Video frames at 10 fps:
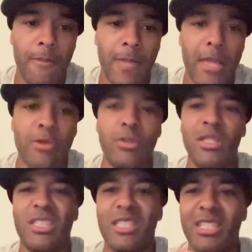And you
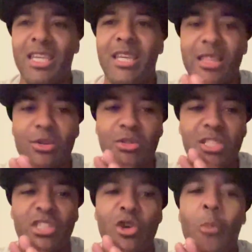just see that there's
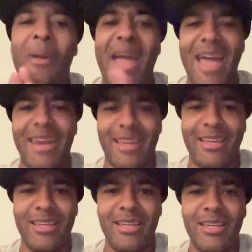just no panic.